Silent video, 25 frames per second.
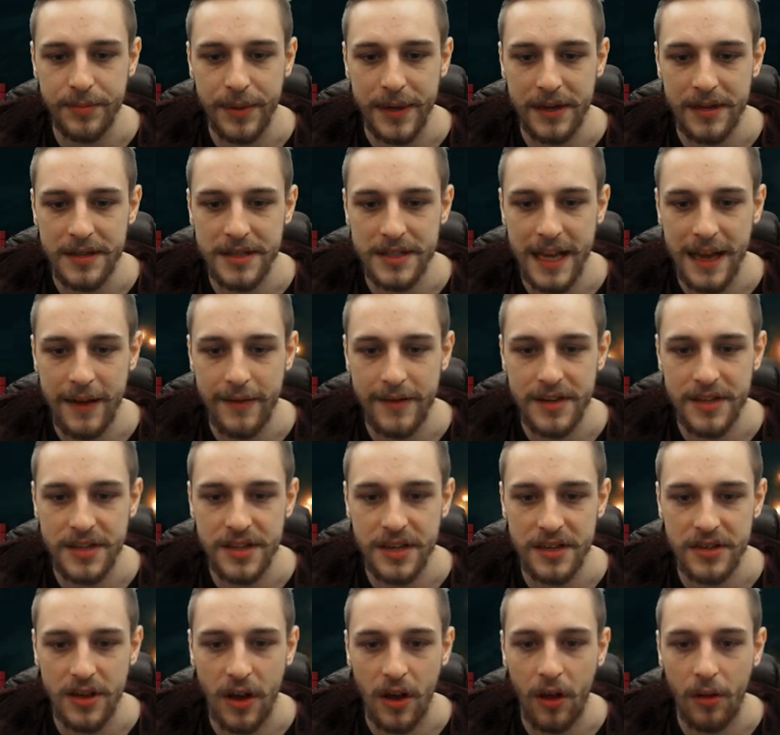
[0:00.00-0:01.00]
Pierce damage
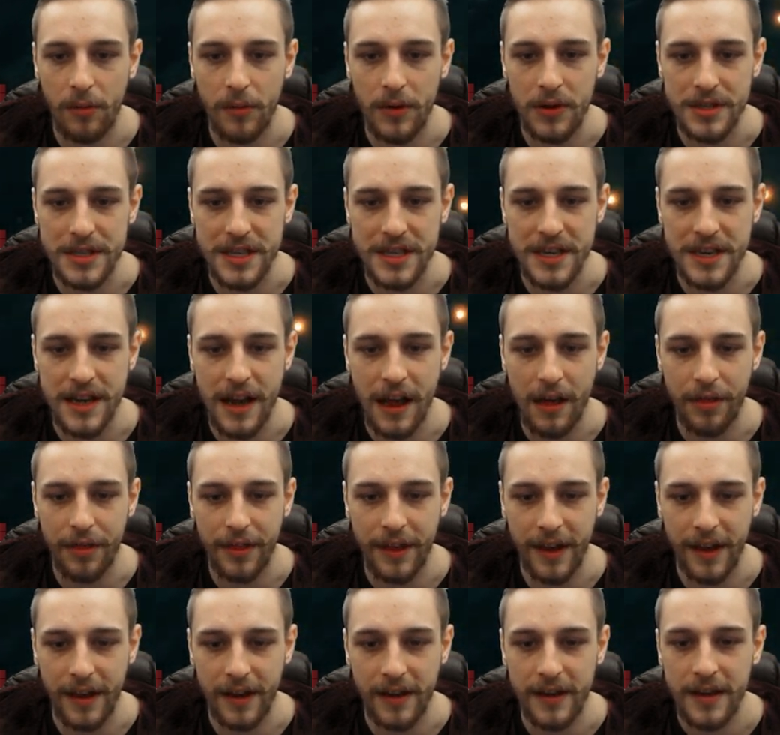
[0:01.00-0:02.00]
does almost
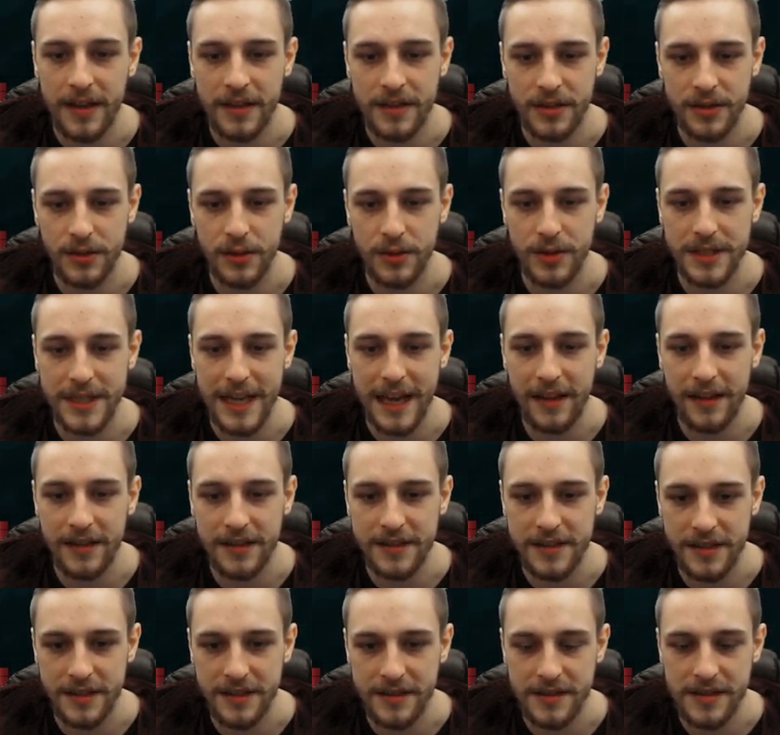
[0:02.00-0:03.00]
nothing to
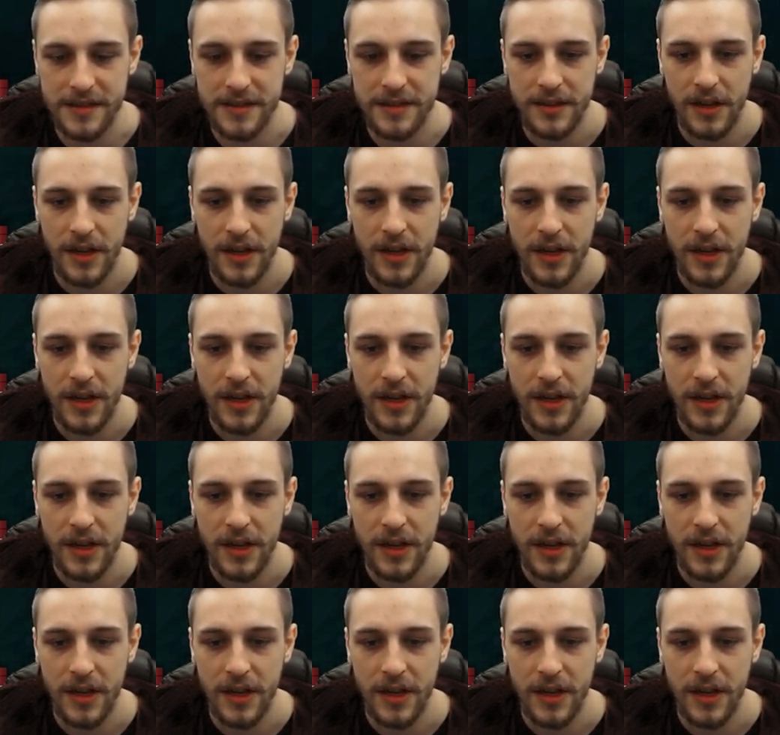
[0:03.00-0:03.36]
skeletons.